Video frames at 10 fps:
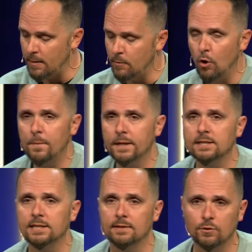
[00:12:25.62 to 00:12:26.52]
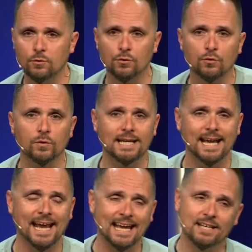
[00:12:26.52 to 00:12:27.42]
But I'm hoping to give you three
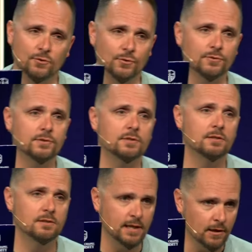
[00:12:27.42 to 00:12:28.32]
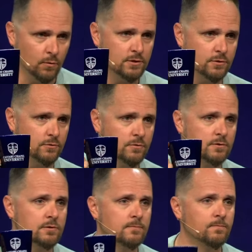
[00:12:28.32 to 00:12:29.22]
handles, takeaway
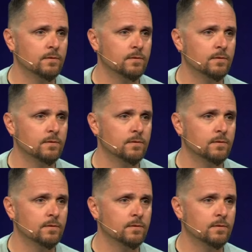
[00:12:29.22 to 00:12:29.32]
truths,